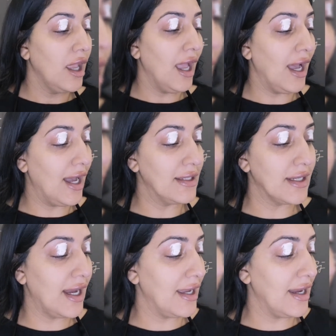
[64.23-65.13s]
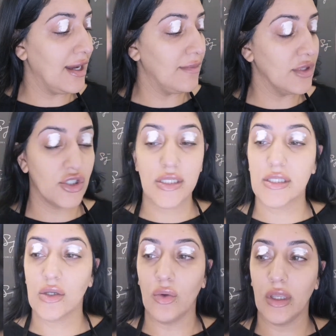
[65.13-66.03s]
and I am
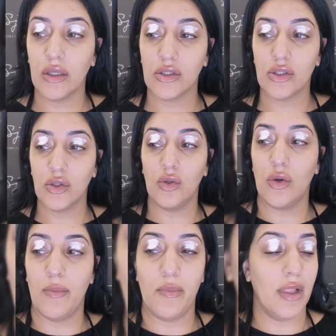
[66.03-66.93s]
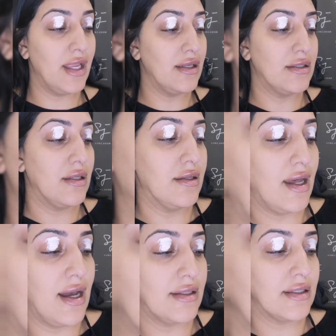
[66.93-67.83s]
just going to blend
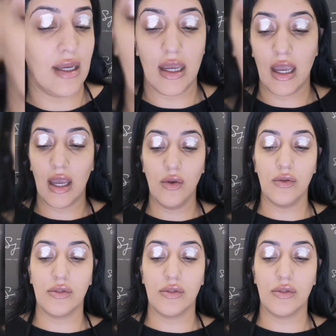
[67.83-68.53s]
that out.